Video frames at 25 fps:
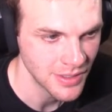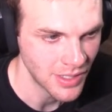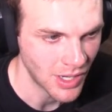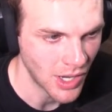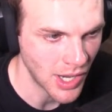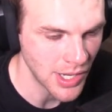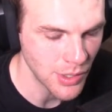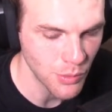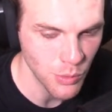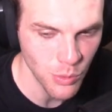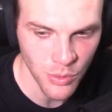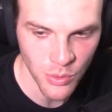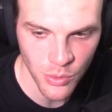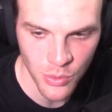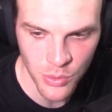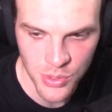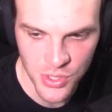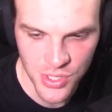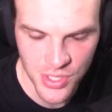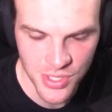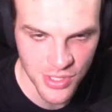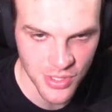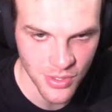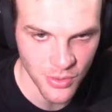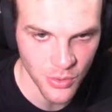All right,
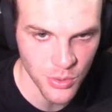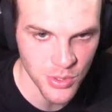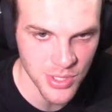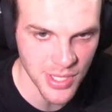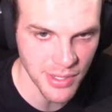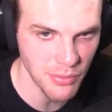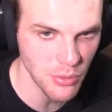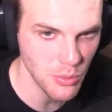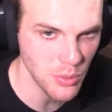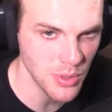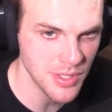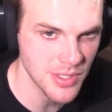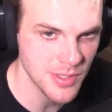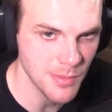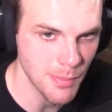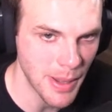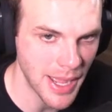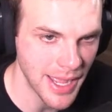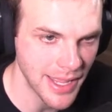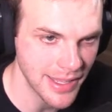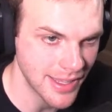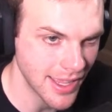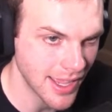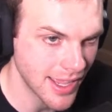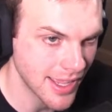who's everyone's
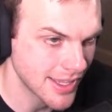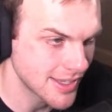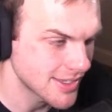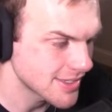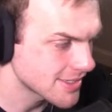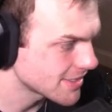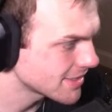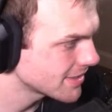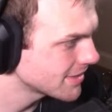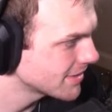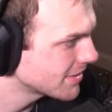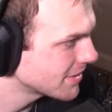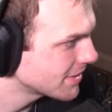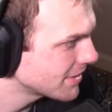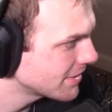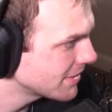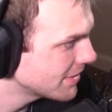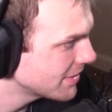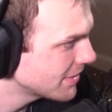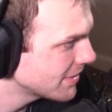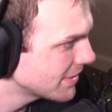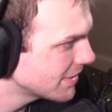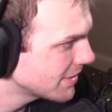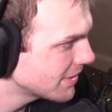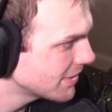my guys
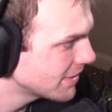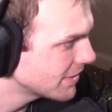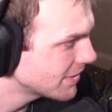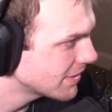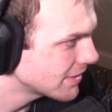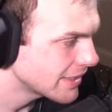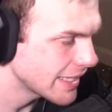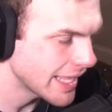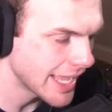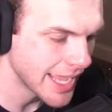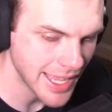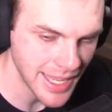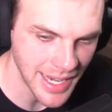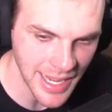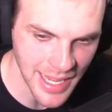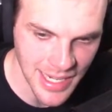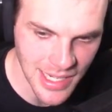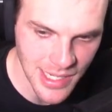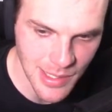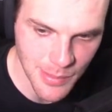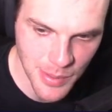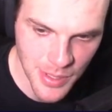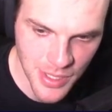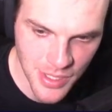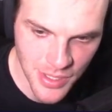at
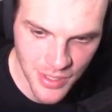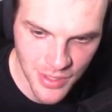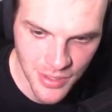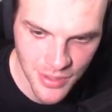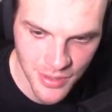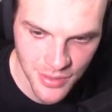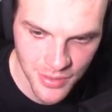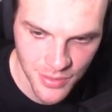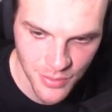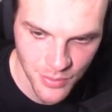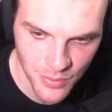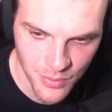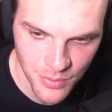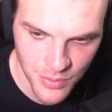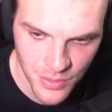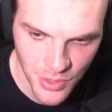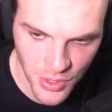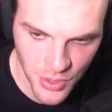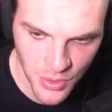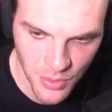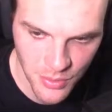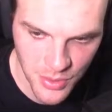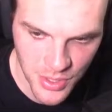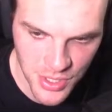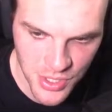ADP
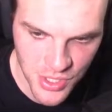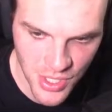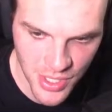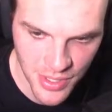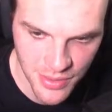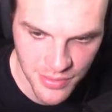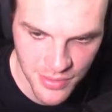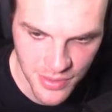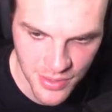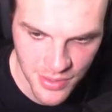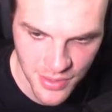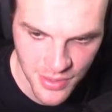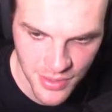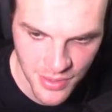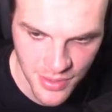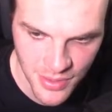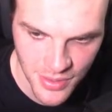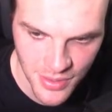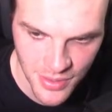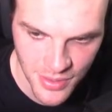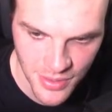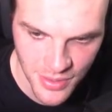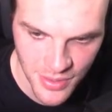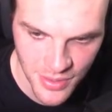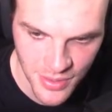for Ricky Jeff?
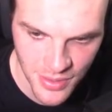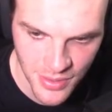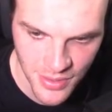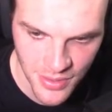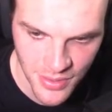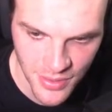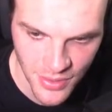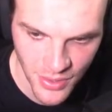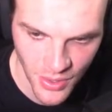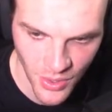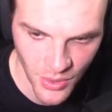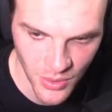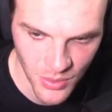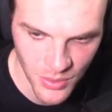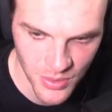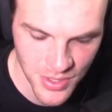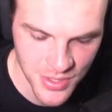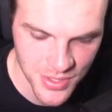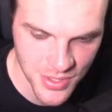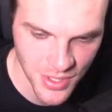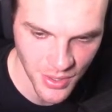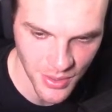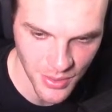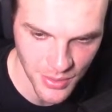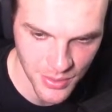Oh,
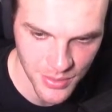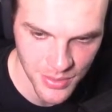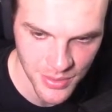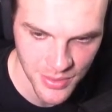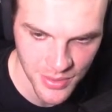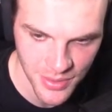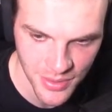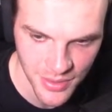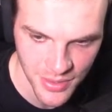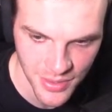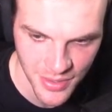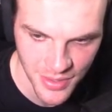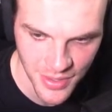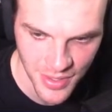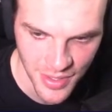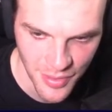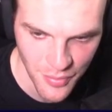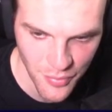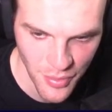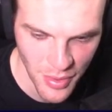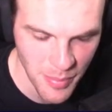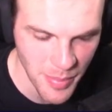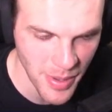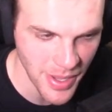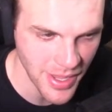let's go.
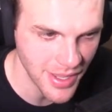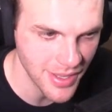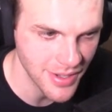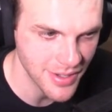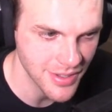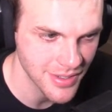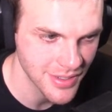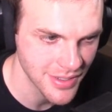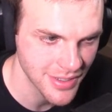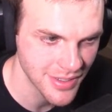Vapad.